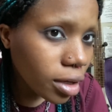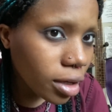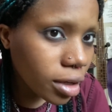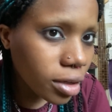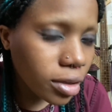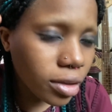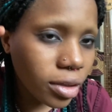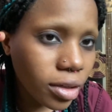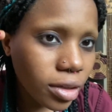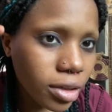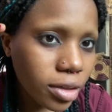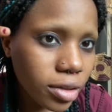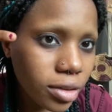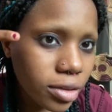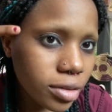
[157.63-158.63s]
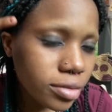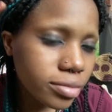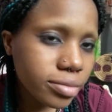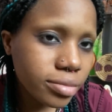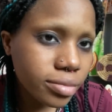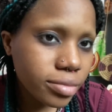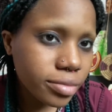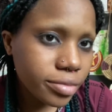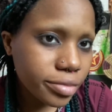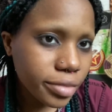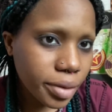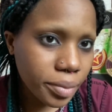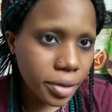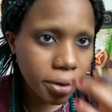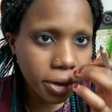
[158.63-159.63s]
And it like, I
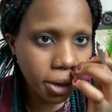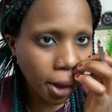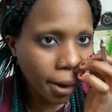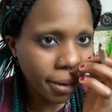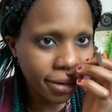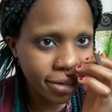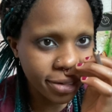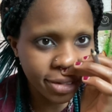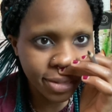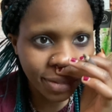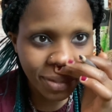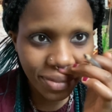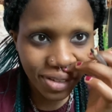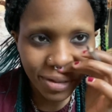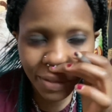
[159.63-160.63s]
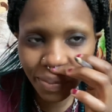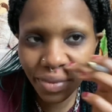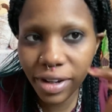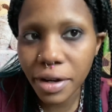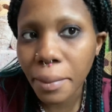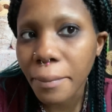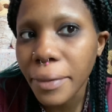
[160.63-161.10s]
mean, hers is way better than mine,